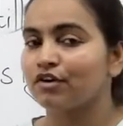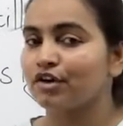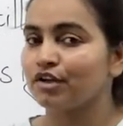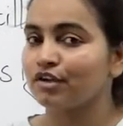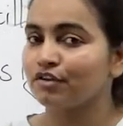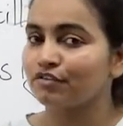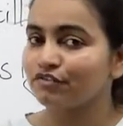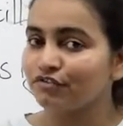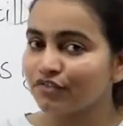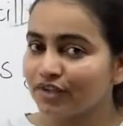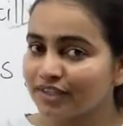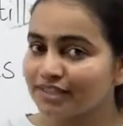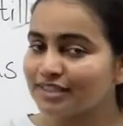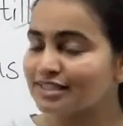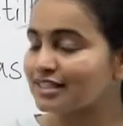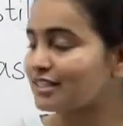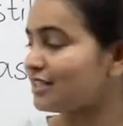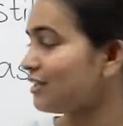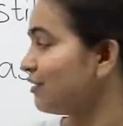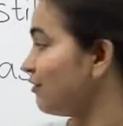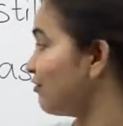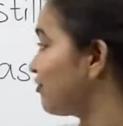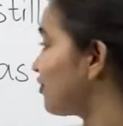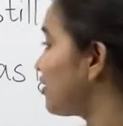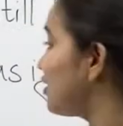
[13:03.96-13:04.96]
very
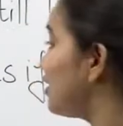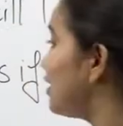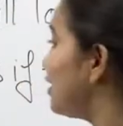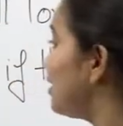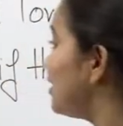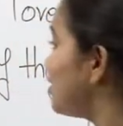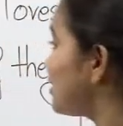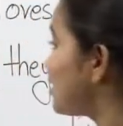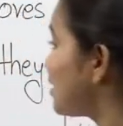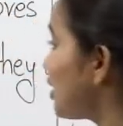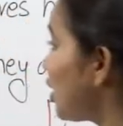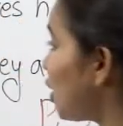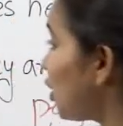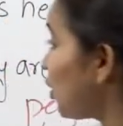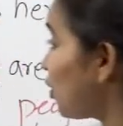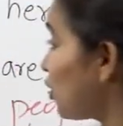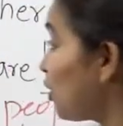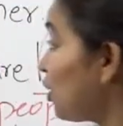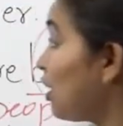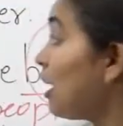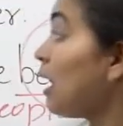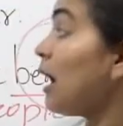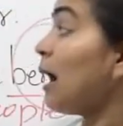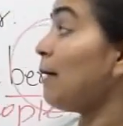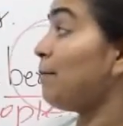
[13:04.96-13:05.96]
offensive. So
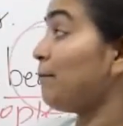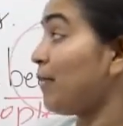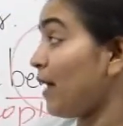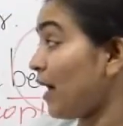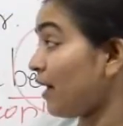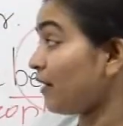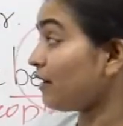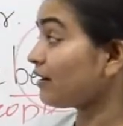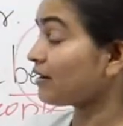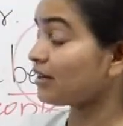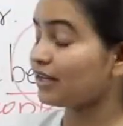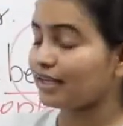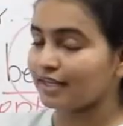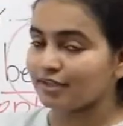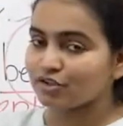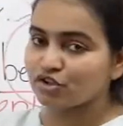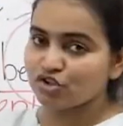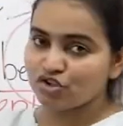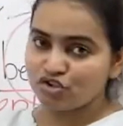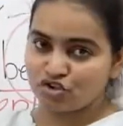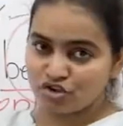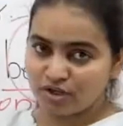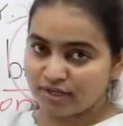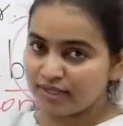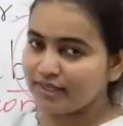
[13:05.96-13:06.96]
apparently
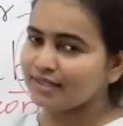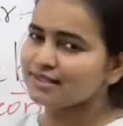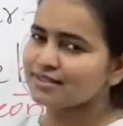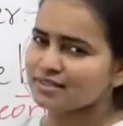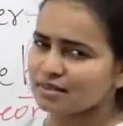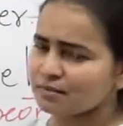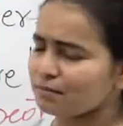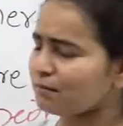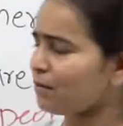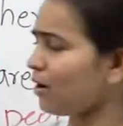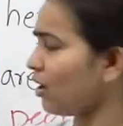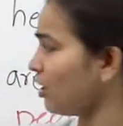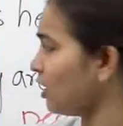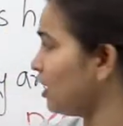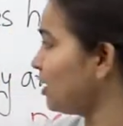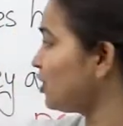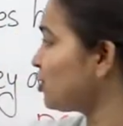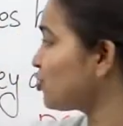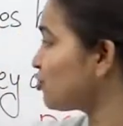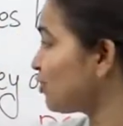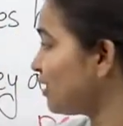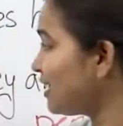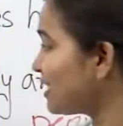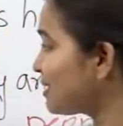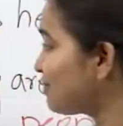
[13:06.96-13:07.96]
somebody
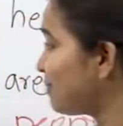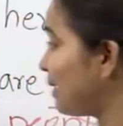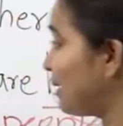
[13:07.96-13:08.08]
treats